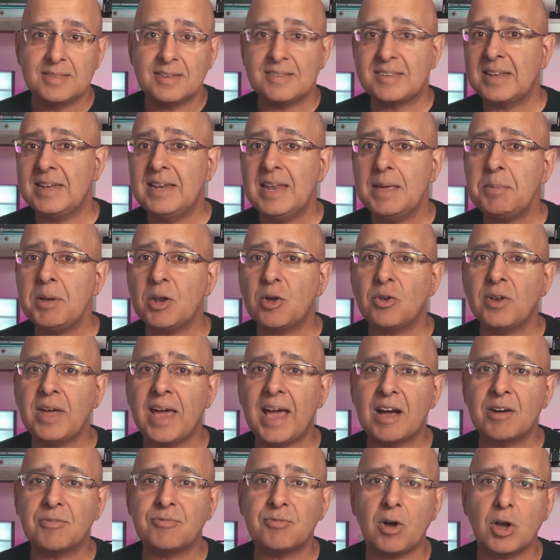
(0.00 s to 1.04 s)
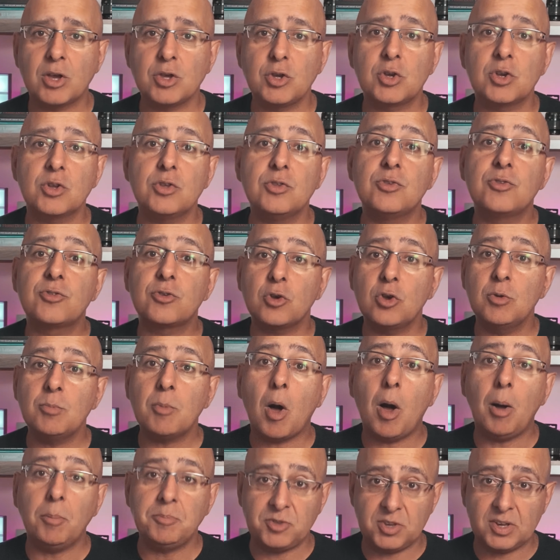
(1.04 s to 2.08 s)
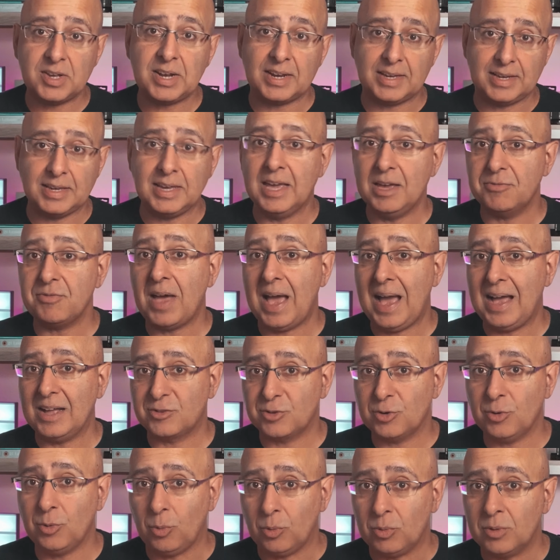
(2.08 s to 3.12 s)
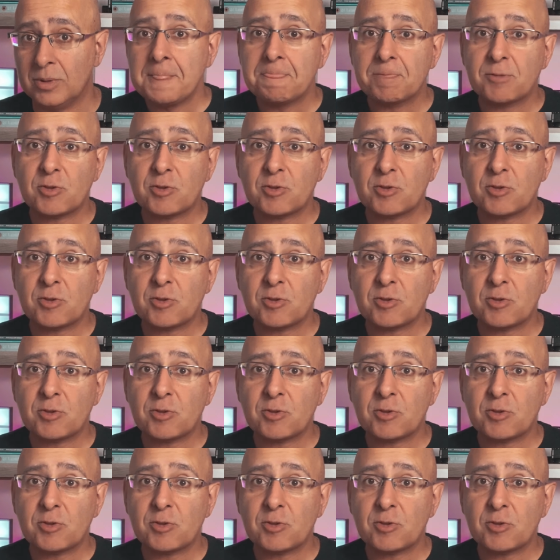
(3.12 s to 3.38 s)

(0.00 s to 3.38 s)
There's a limit on how far you can zoom optically, if at all.